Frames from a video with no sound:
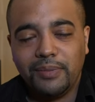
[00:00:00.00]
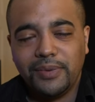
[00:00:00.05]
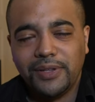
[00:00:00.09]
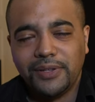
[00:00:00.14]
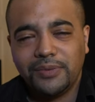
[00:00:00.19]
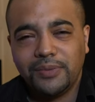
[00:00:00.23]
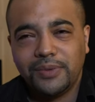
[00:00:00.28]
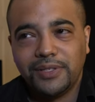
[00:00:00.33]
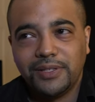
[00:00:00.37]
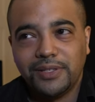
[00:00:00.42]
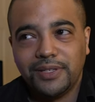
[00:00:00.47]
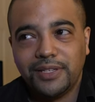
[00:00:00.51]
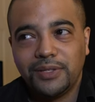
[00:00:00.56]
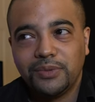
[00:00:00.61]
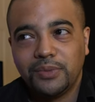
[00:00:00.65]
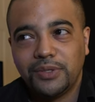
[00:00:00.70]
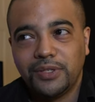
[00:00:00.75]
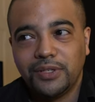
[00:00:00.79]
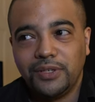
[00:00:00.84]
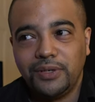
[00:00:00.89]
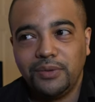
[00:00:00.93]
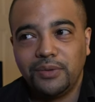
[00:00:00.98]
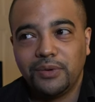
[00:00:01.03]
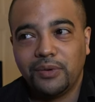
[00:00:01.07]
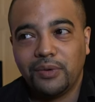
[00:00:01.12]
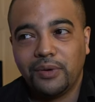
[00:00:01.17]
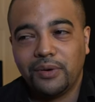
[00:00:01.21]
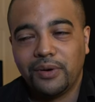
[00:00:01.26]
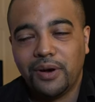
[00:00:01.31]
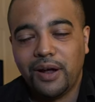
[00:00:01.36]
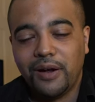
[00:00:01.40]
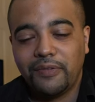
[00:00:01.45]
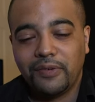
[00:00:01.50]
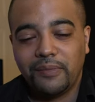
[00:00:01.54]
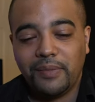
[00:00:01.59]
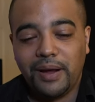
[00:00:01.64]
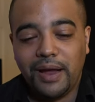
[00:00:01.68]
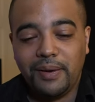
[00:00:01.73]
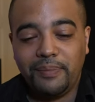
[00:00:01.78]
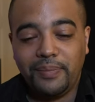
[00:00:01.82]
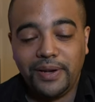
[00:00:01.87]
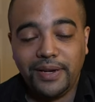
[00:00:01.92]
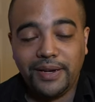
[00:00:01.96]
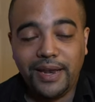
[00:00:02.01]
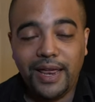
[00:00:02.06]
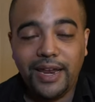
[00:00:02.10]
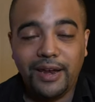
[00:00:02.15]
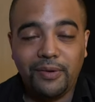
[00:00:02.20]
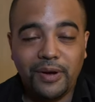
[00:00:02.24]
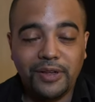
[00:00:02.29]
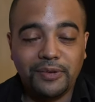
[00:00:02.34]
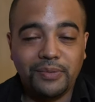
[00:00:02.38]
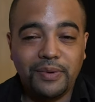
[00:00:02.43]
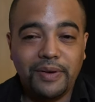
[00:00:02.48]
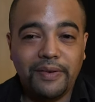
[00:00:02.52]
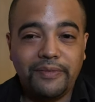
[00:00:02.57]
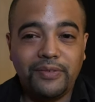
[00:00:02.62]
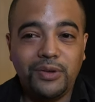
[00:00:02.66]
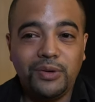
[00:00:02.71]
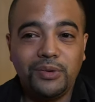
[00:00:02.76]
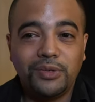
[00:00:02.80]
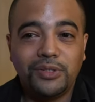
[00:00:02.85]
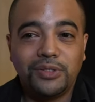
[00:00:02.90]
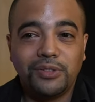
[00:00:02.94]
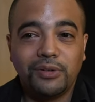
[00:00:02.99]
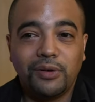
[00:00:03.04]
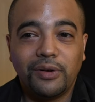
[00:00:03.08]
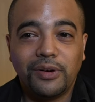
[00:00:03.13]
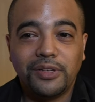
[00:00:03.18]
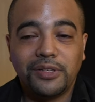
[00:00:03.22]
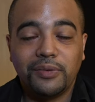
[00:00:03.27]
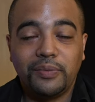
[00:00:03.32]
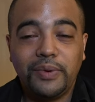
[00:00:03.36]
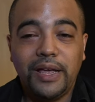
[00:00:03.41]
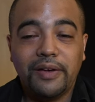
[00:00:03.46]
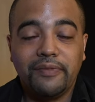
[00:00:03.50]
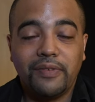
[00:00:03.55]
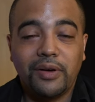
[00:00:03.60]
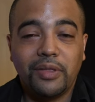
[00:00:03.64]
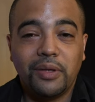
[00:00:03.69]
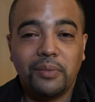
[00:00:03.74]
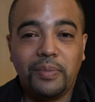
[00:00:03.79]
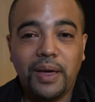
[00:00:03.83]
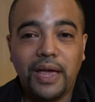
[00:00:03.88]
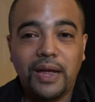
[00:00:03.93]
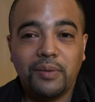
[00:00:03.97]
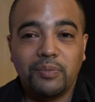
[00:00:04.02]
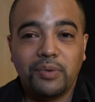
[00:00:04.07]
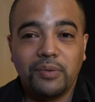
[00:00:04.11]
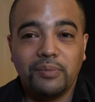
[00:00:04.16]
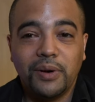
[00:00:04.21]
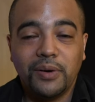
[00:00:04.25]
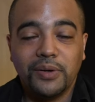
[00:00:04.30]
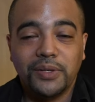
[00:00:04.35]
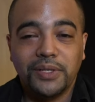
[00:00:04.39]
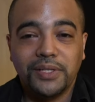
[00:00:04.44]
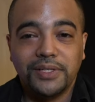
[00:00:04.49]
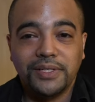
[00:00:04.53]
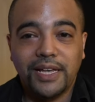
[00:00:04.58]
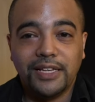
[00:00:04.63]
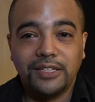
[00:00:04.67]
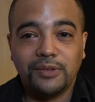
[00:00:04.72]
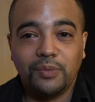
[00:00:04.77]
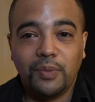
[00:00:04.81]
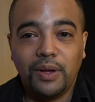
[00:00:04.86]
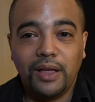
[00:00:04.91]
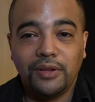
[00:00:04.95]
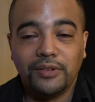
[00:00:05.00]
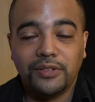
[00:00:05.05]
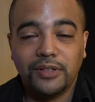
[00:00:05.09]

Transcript: This one's this one's a unicorn offer, my opinion. Anyways, we got news stories and we have other bank promotions as well.